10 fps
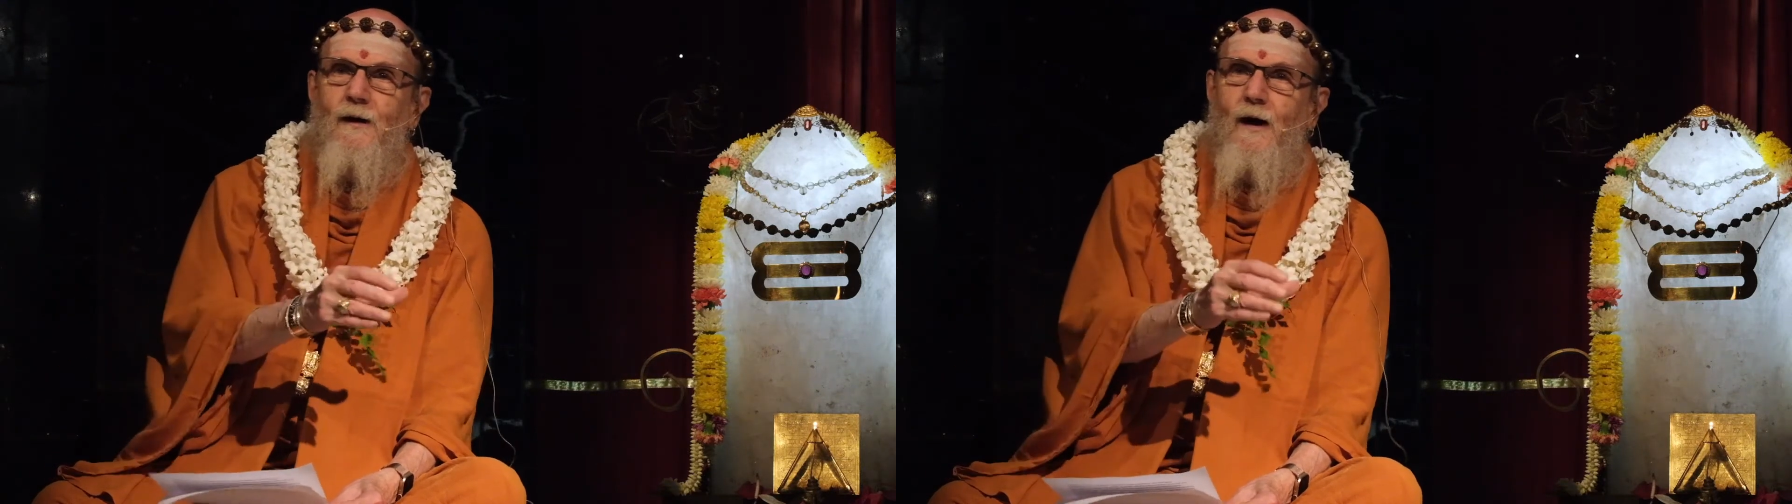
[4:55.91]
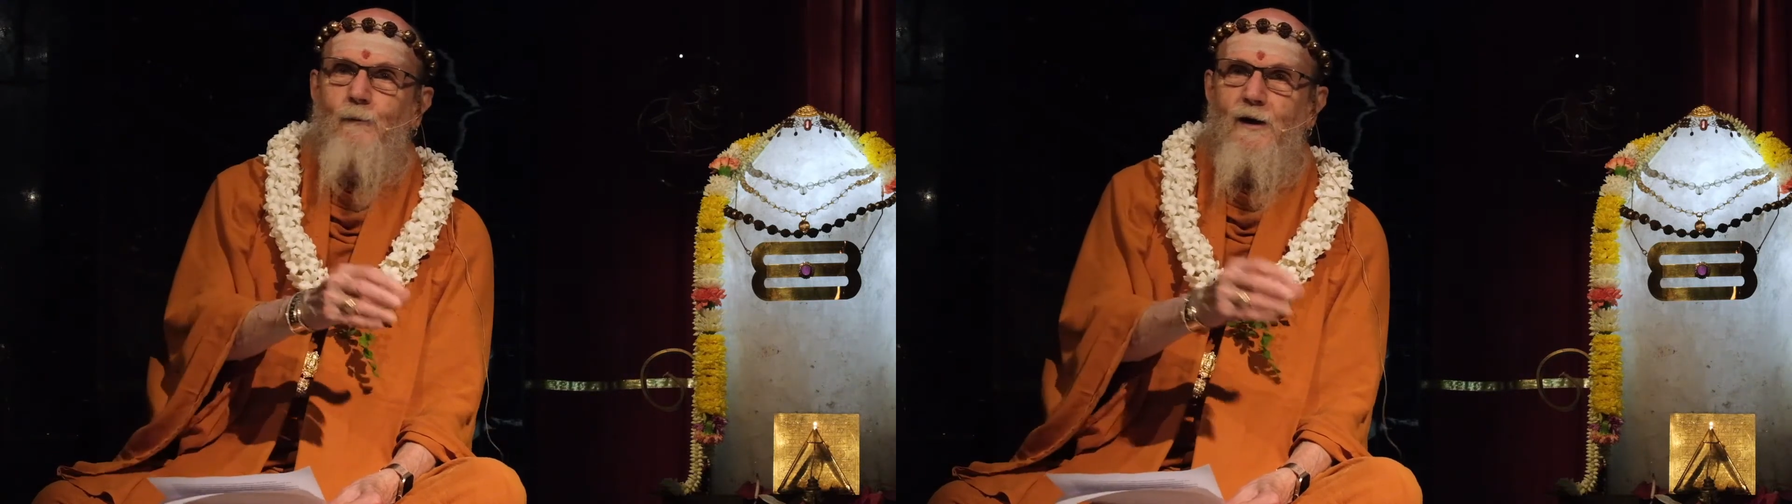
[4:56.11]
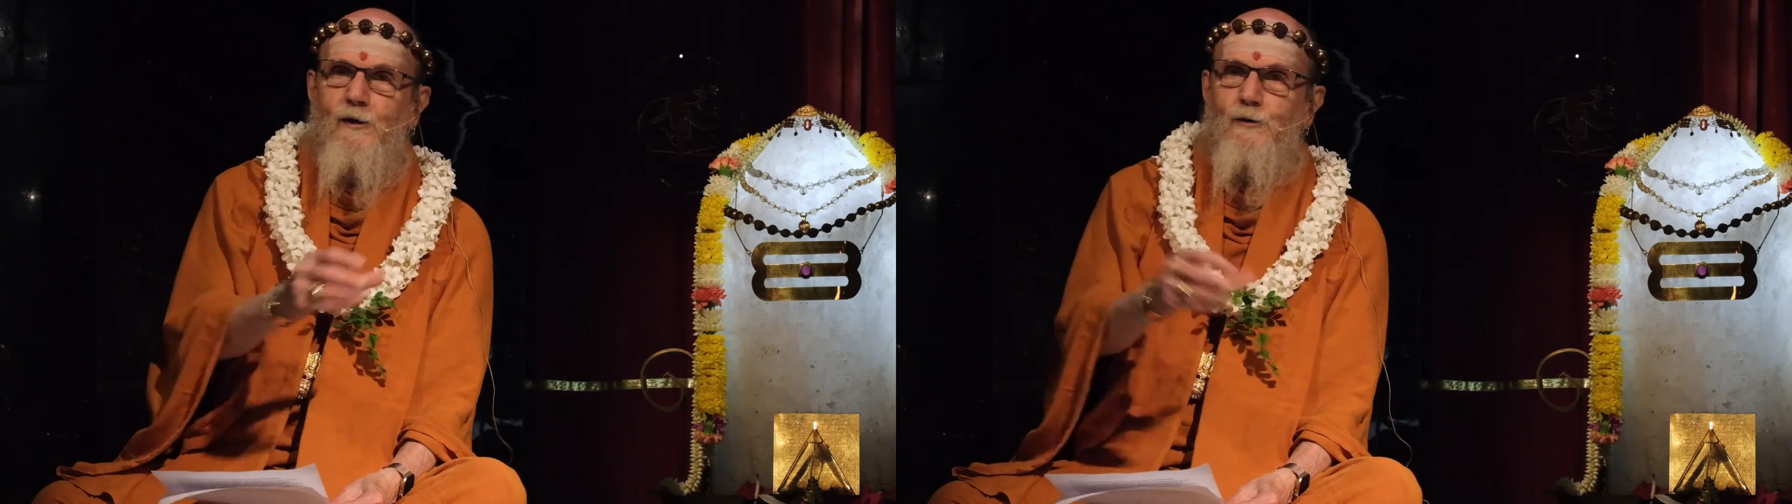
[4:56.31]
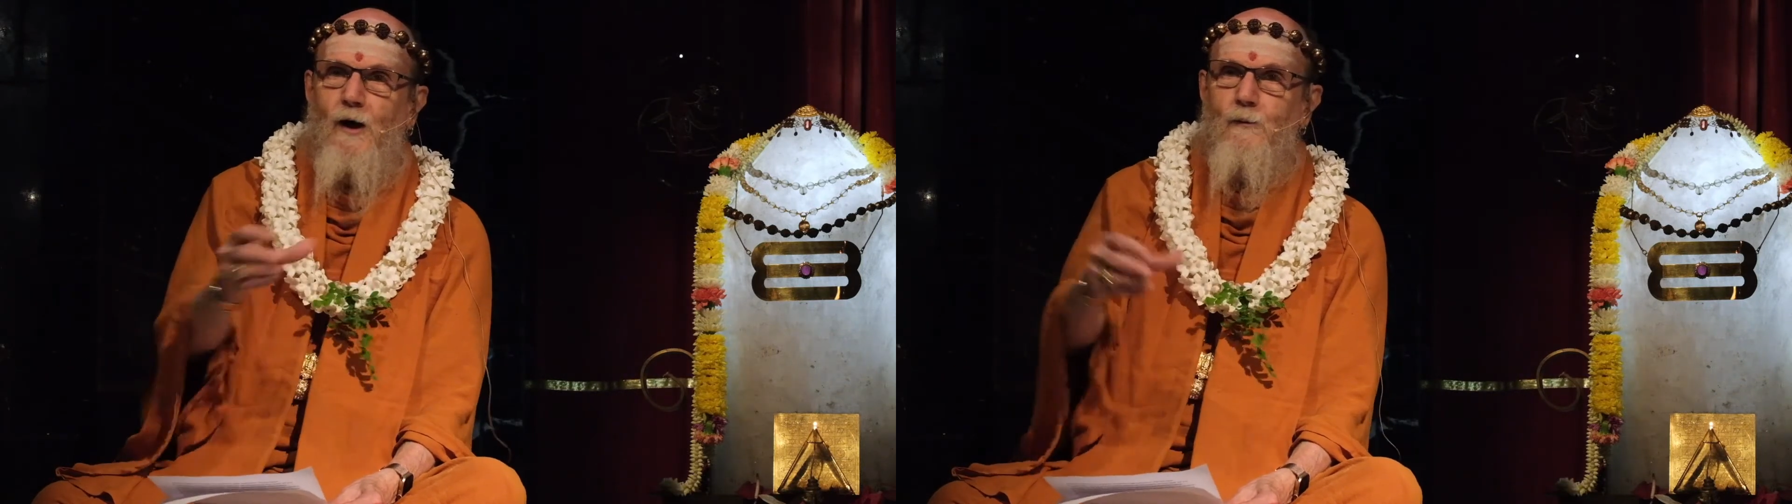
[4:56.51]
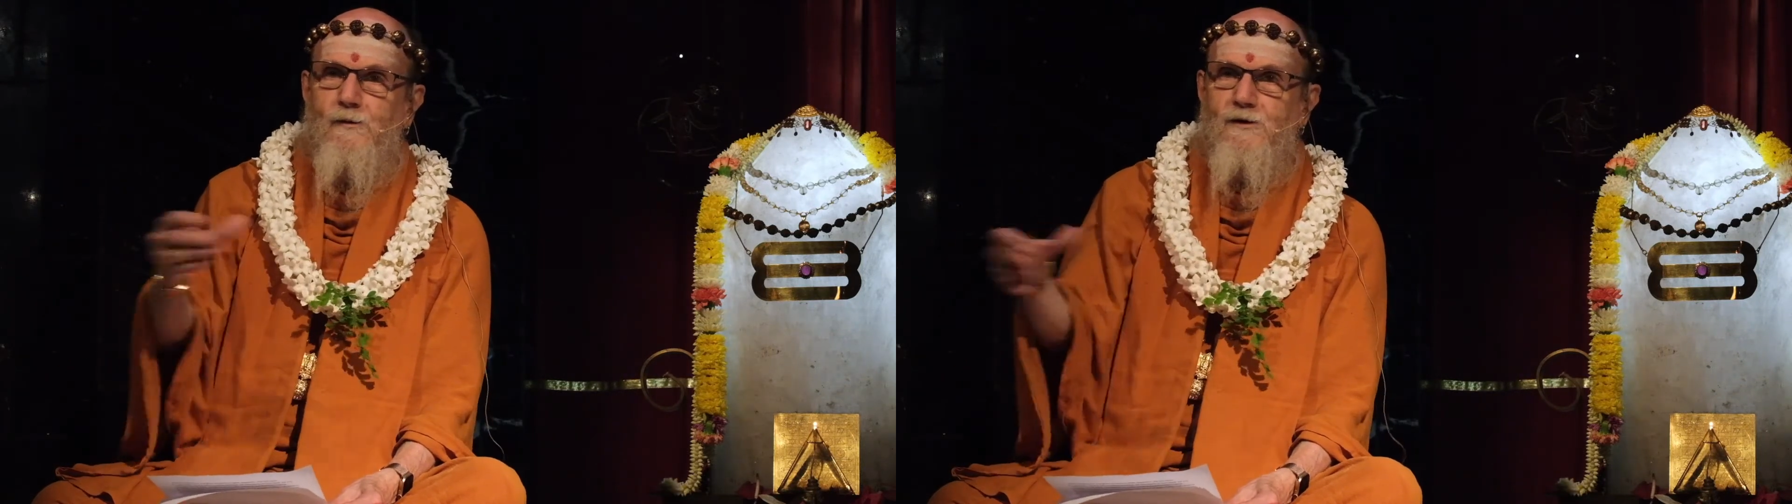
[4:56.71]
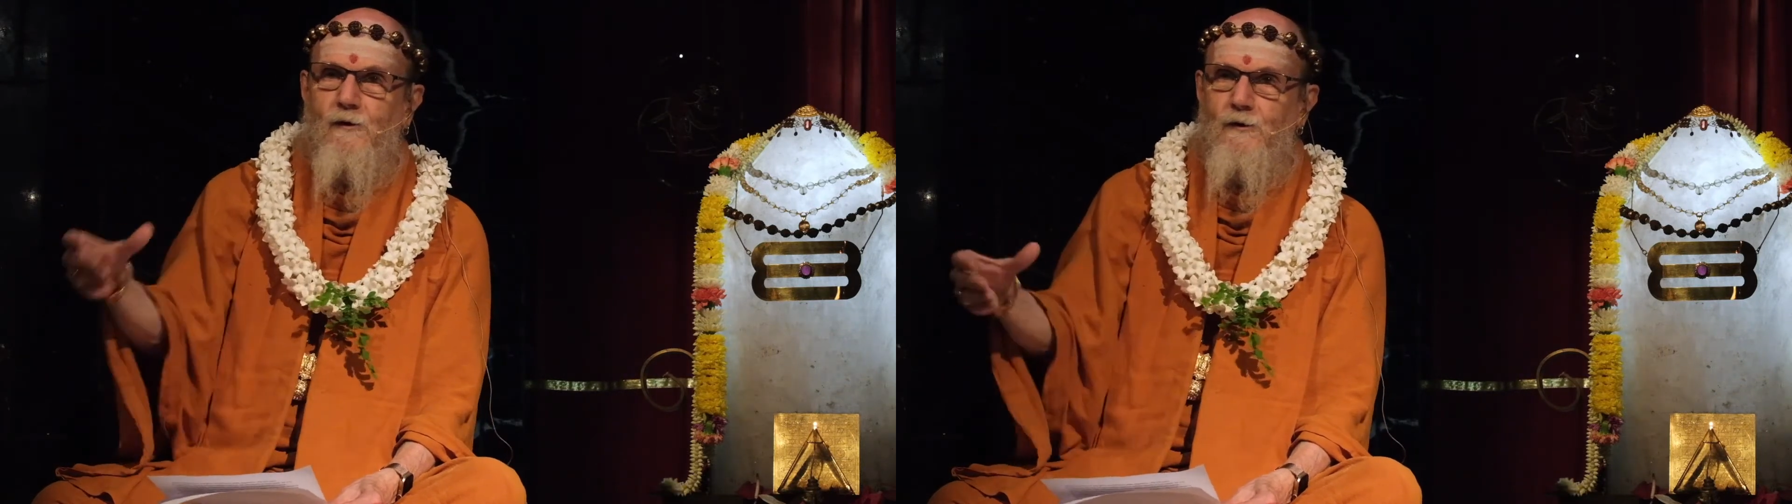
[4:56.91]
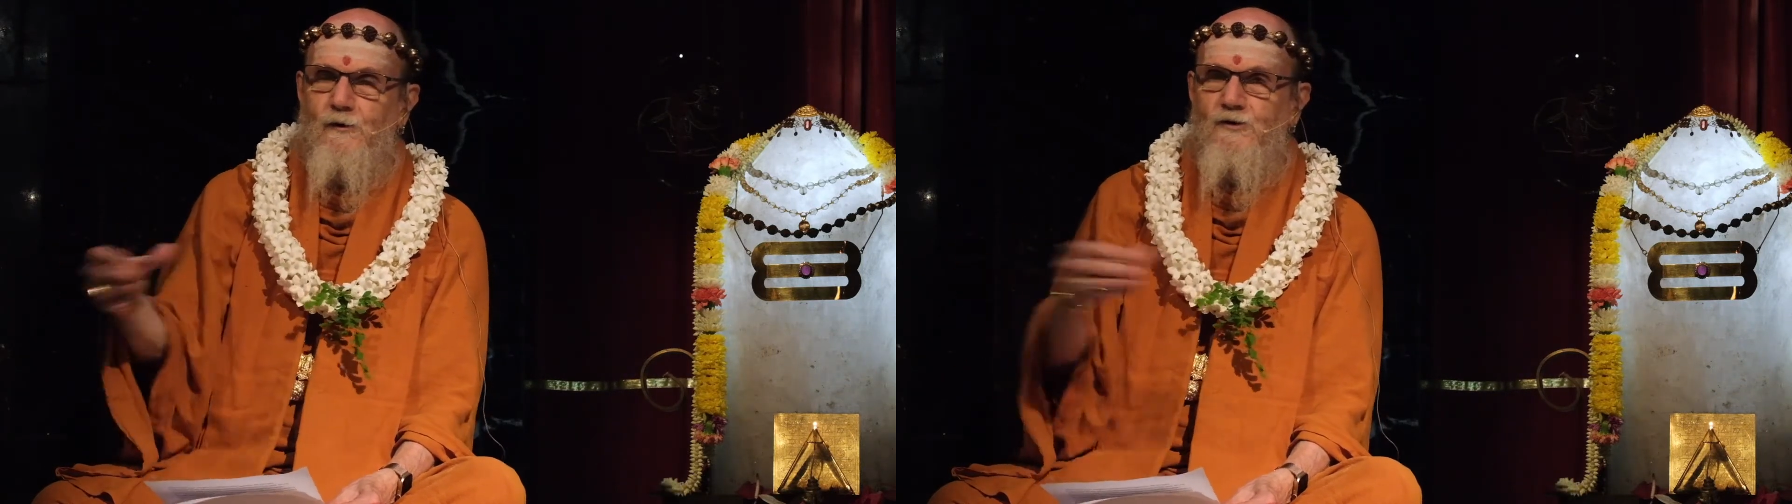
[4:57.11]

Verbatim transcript: how many chakras are there?